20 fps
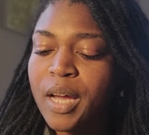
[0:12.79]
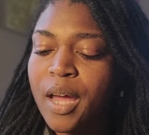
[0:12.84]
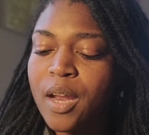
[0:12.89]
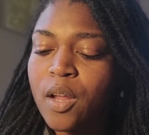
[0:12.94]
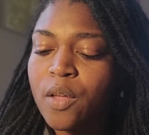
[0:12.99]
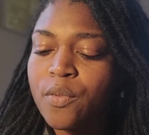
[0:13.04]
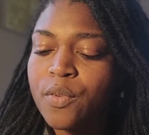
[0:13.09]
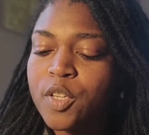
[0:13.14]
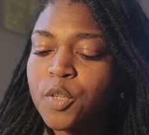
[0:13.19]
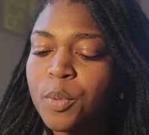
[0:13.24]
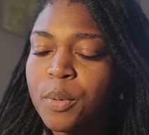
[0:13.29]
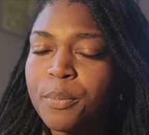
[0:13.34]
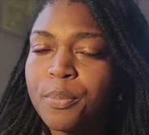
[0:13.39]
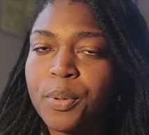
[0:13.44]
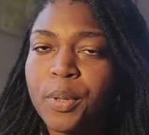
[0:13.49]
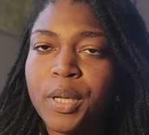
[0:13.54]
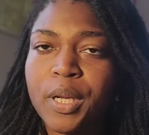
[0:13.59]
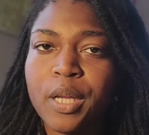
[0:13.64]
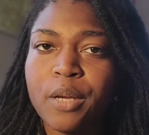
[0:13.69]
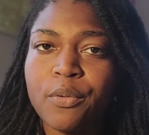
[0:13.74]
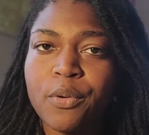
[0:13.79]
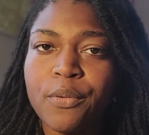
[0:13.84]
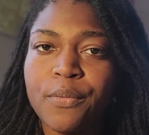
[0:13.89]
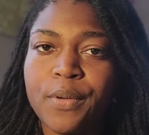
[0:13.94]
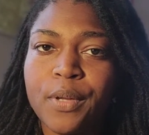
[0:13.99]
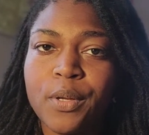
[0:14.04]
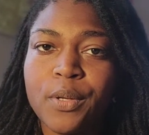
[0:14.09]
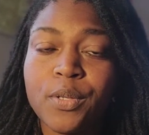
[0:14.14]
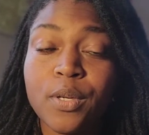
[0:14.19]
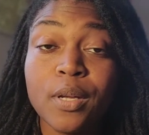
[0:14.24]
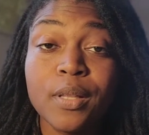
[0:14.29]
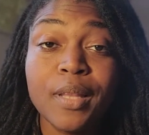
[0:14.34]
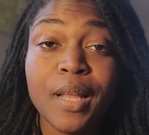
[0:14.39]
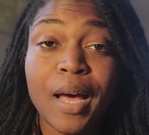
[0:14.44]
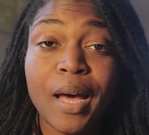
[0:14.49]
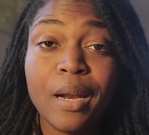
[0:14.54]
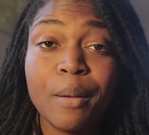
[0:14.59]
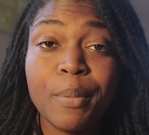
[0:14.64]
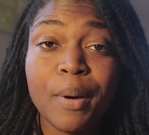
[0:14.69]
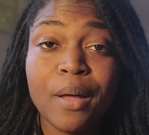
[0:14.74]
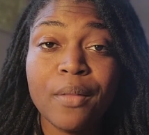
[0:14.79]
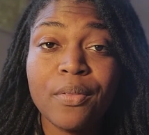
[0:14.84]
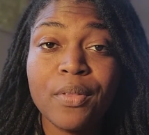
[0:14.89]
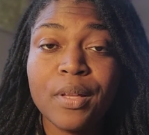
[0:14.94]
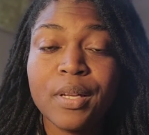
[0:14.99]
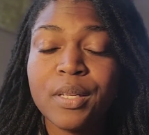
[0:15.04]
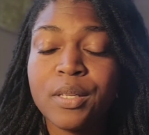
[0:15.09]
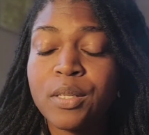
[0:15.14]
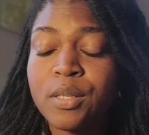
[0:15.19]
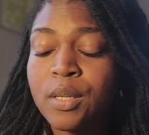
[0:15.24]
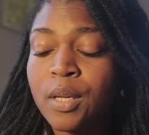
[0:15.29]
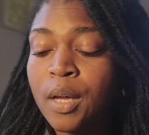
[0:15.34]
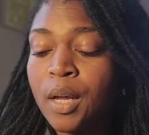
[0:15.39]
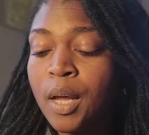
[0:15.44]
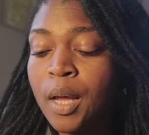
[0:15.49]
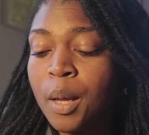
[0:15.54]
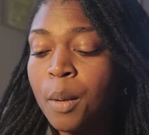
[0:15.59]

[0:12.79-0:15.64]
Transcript: Now I know there's been plenty of reviews online about this,